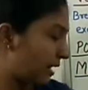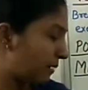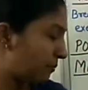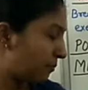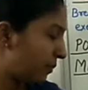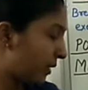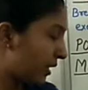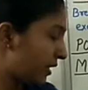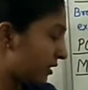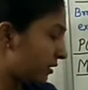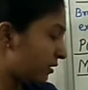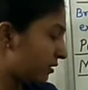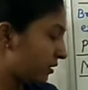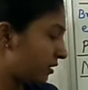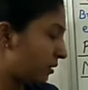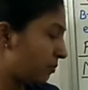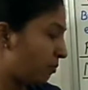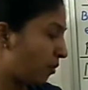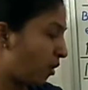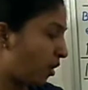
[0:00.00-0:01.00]
but
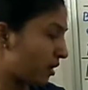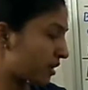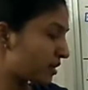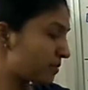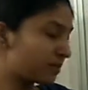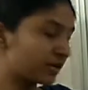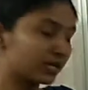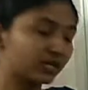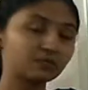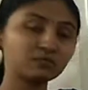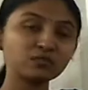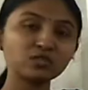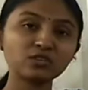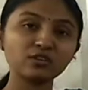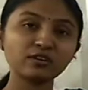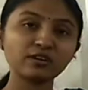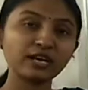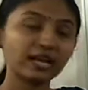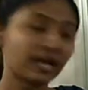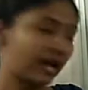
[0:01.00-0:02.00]
the body becomes
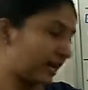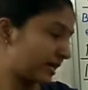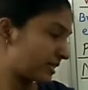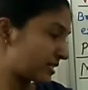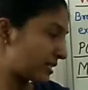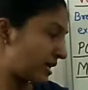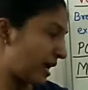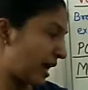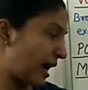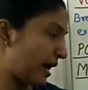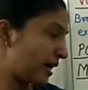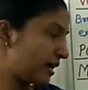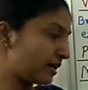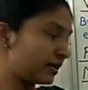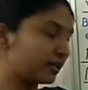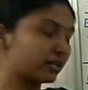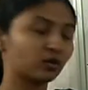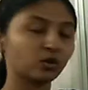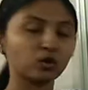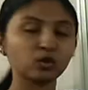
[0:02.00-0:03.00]
relaxed and
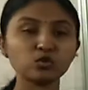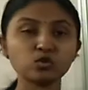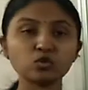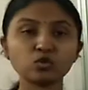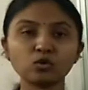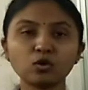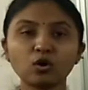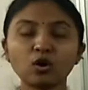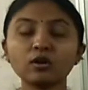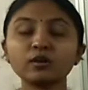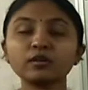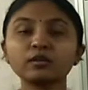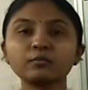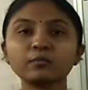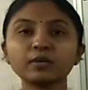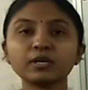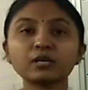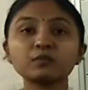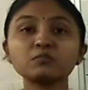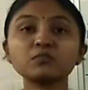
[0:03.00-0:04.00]
it
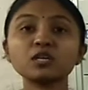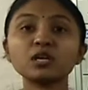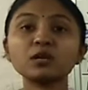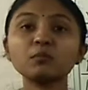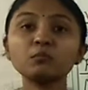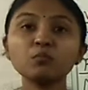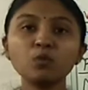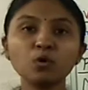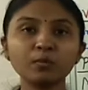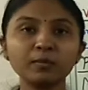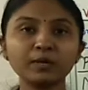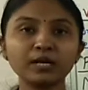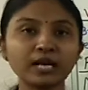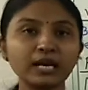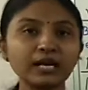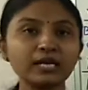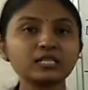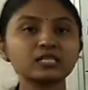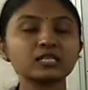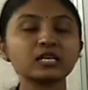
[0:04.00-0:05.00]
becomes
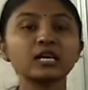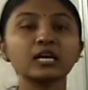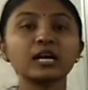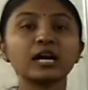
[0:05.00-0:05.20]
immobilized,